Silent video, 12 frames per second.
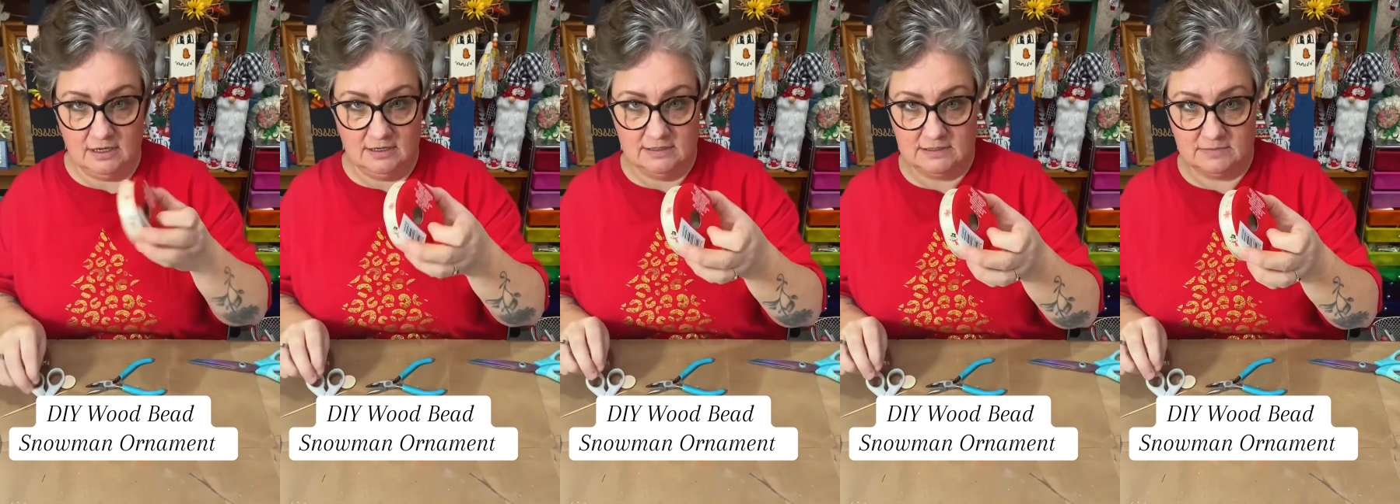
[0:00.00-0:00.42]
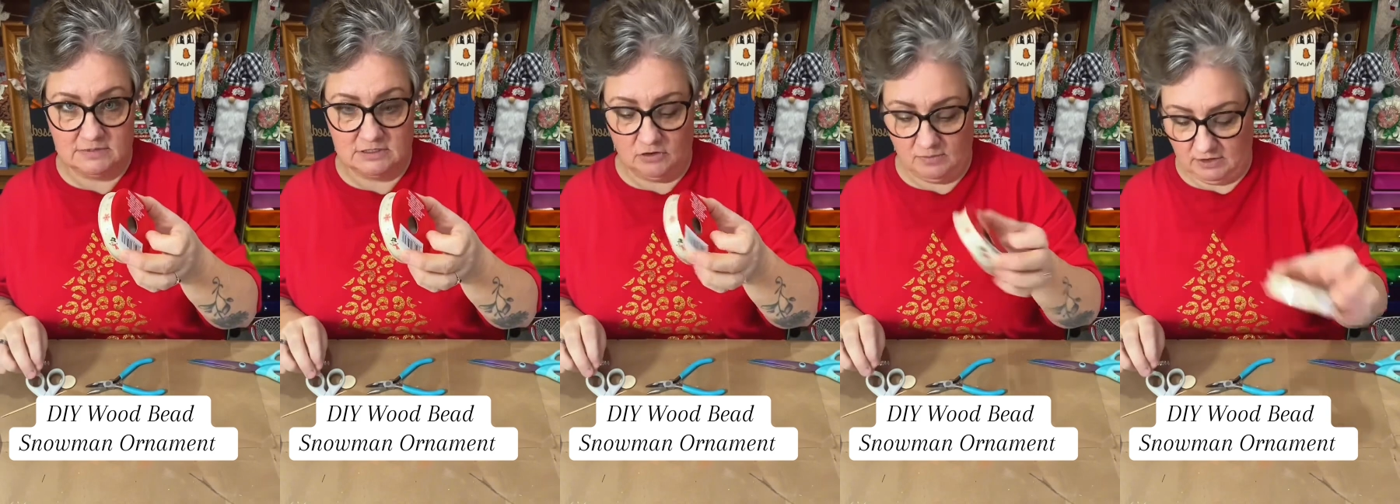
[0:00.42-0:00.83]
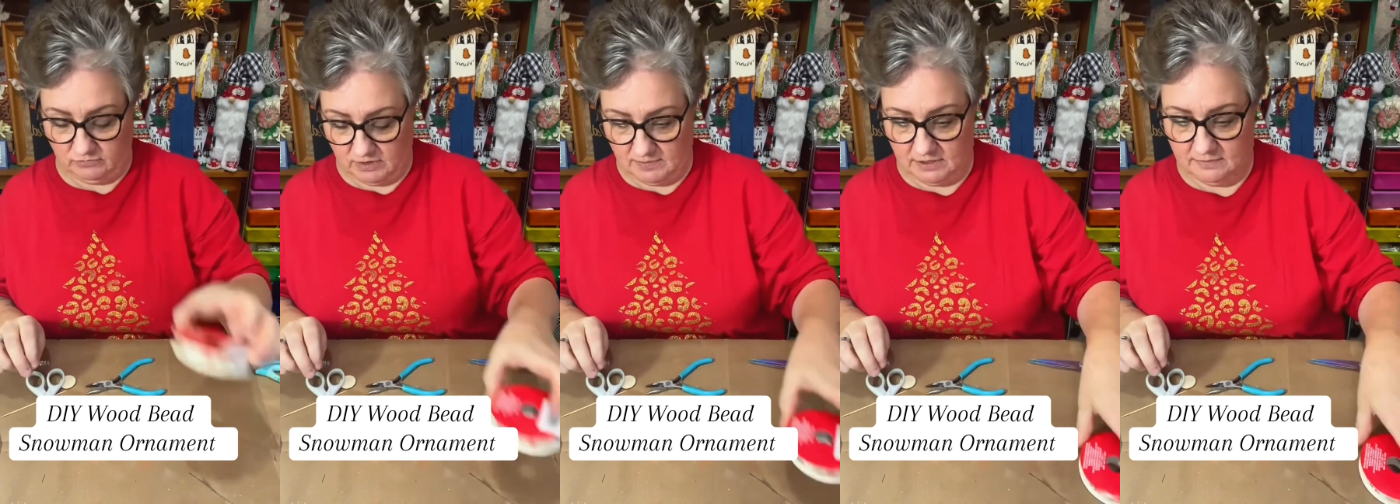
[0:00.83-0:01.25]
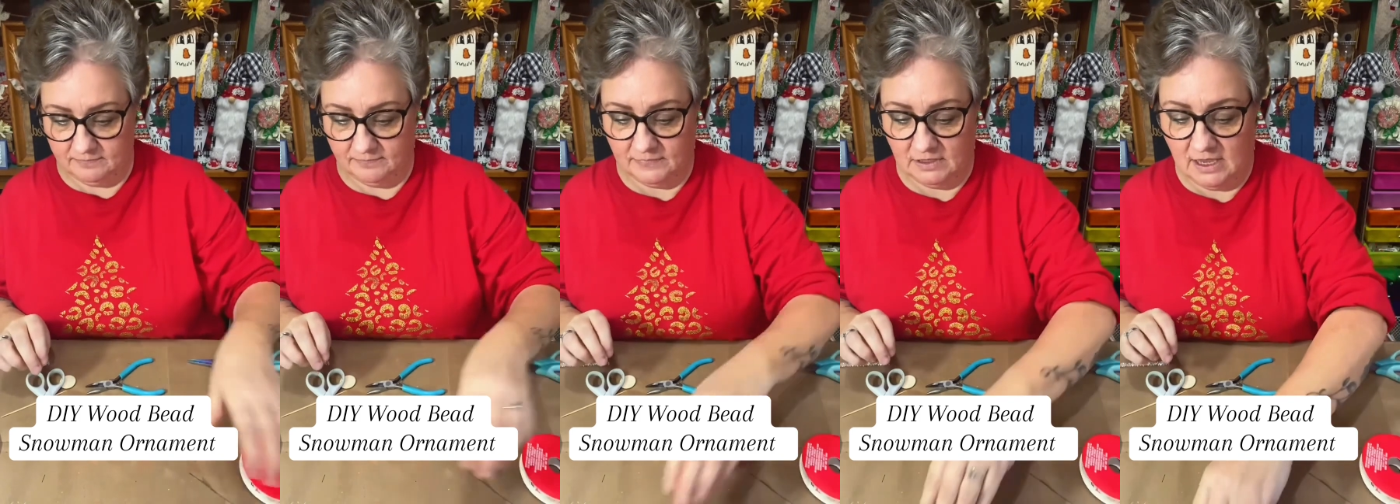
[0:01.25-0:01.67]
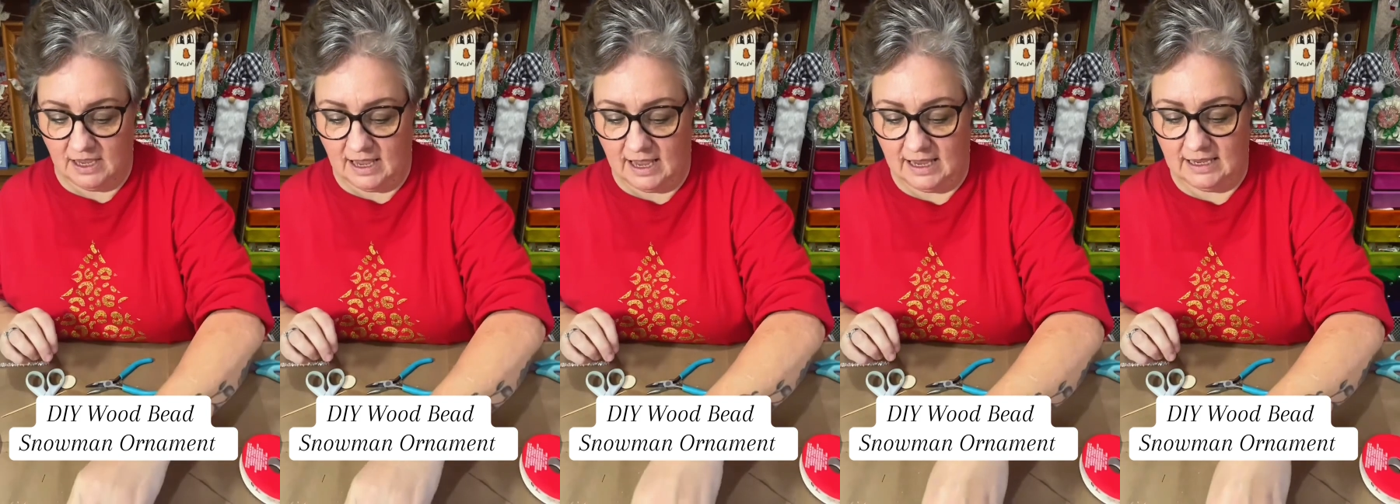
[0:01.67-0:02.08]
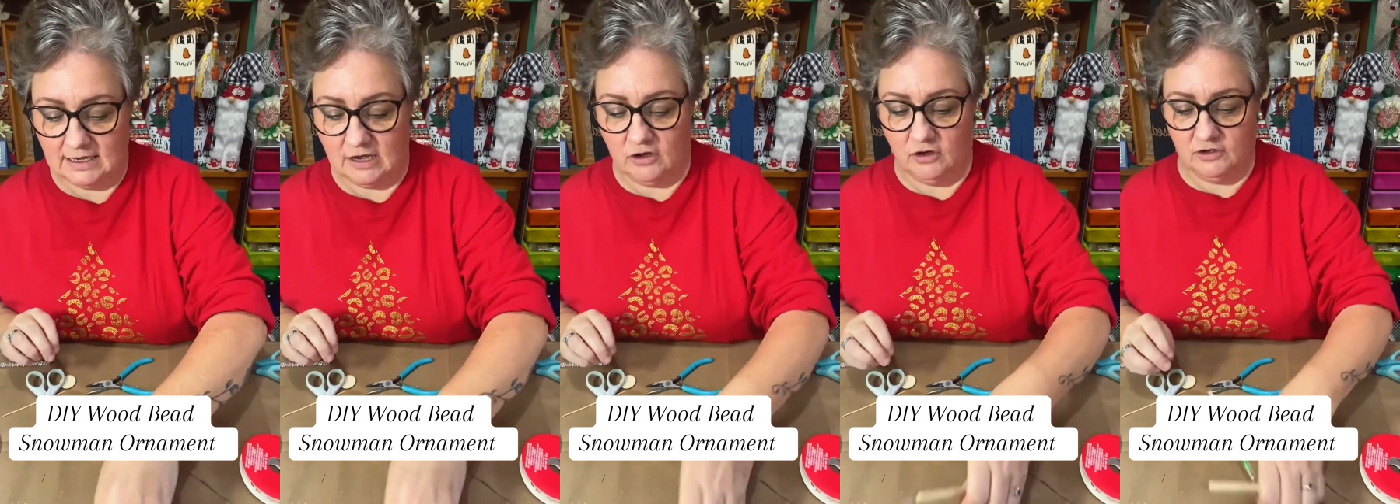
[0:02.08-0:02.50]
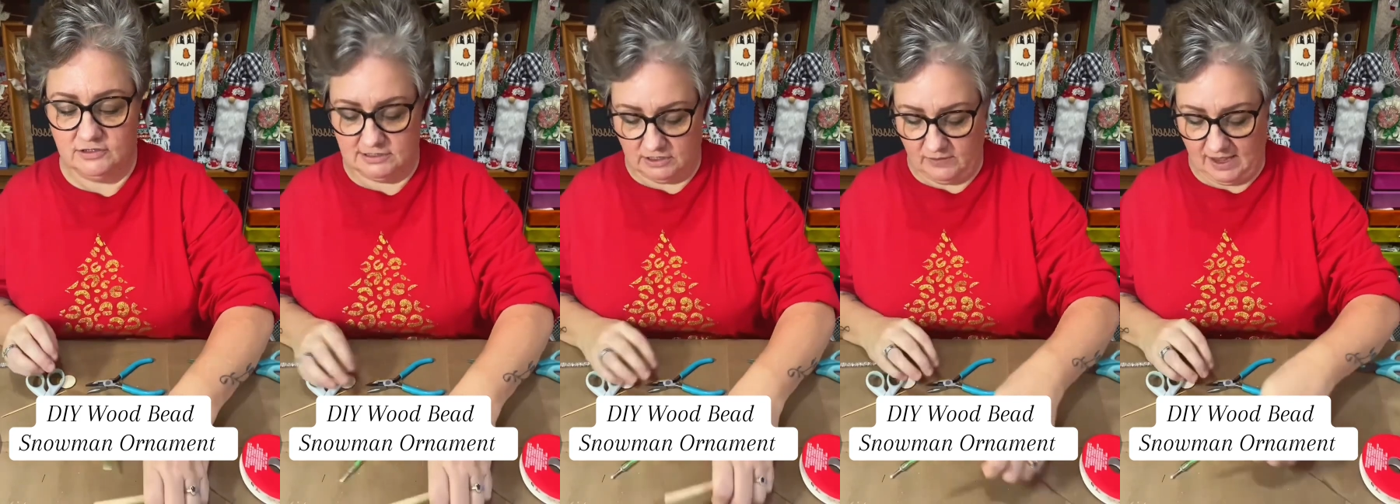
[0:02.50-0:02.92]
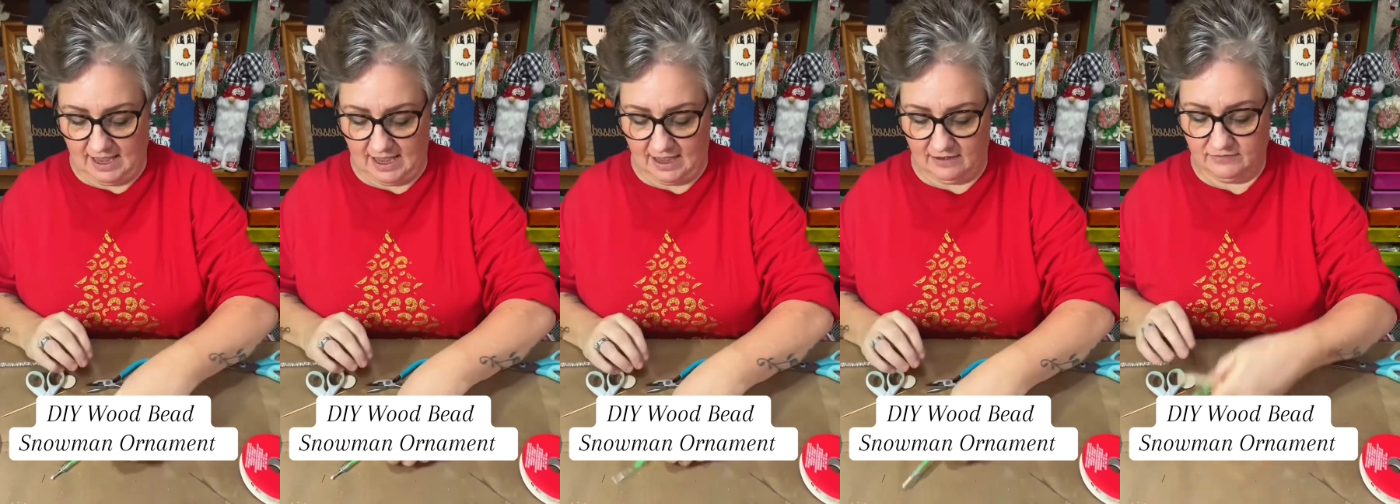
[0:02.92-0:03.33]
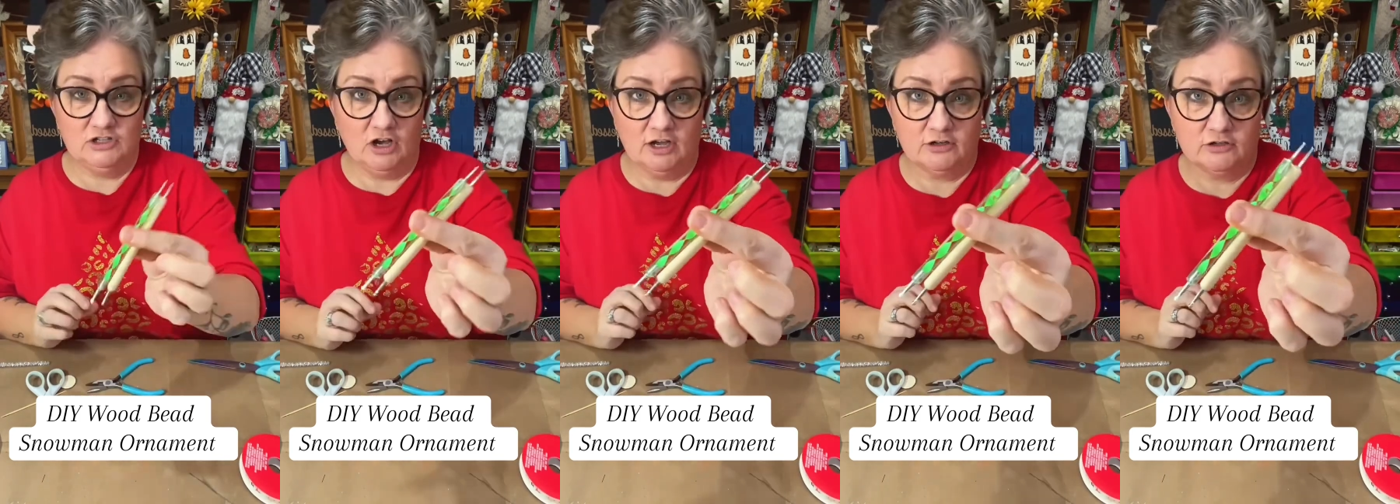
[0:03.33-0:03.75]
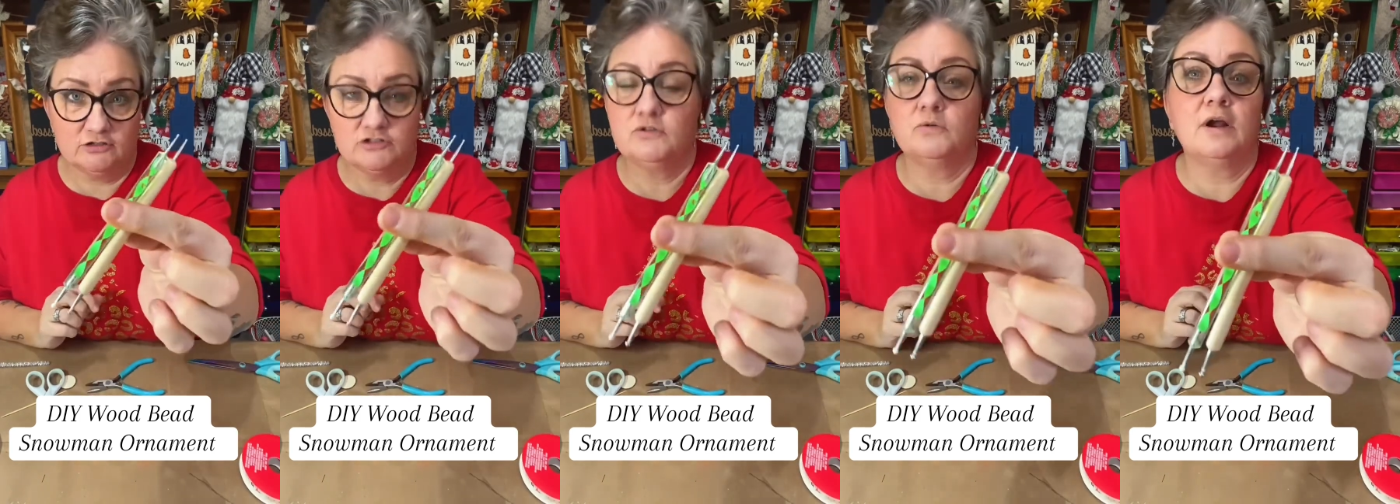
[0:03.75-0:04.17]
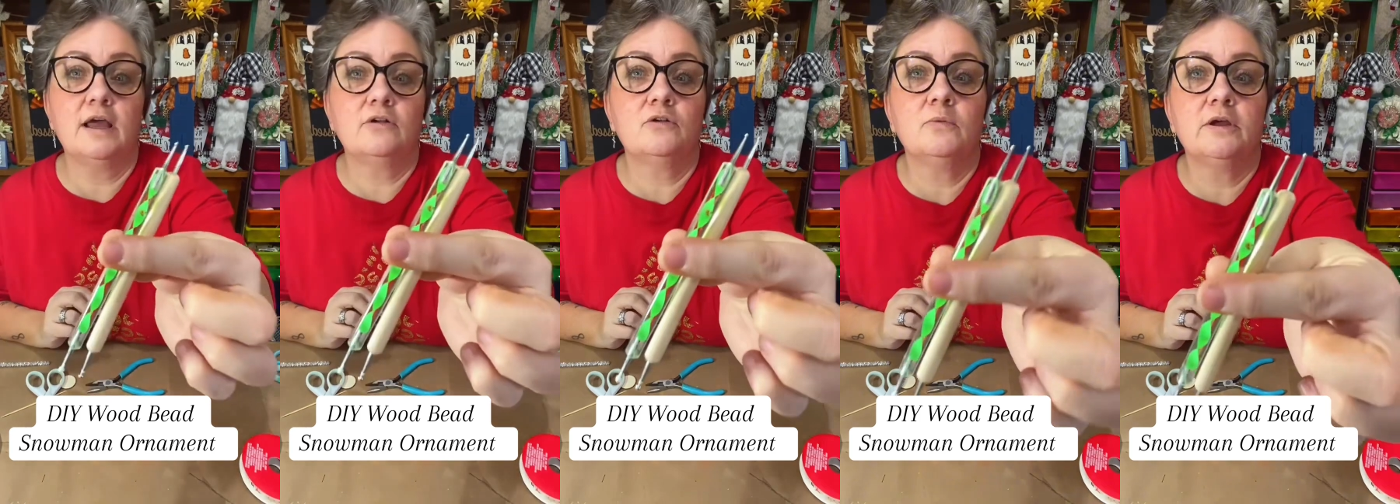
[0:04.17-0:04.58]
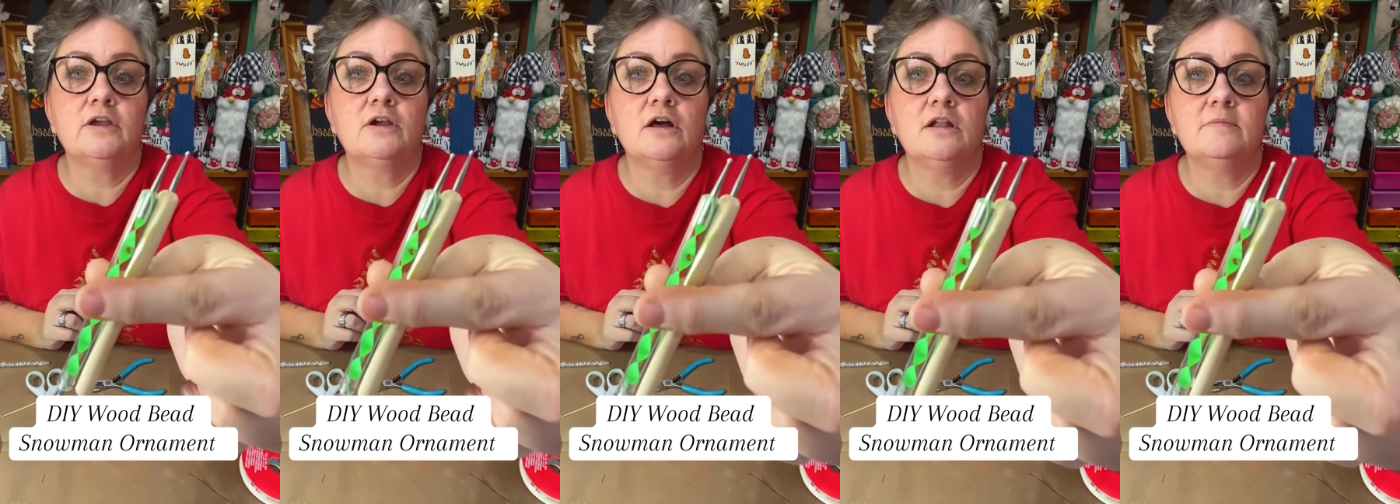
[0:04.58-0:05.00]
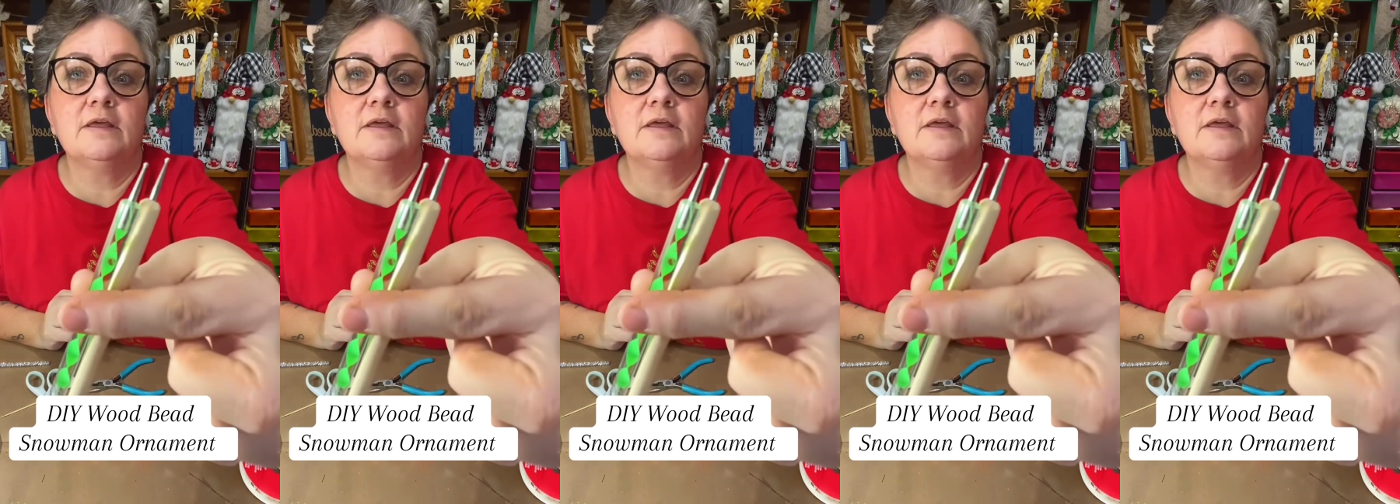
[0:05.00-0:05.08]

some snowman ribbon. And I also have the dotters, or I don't know what you call them.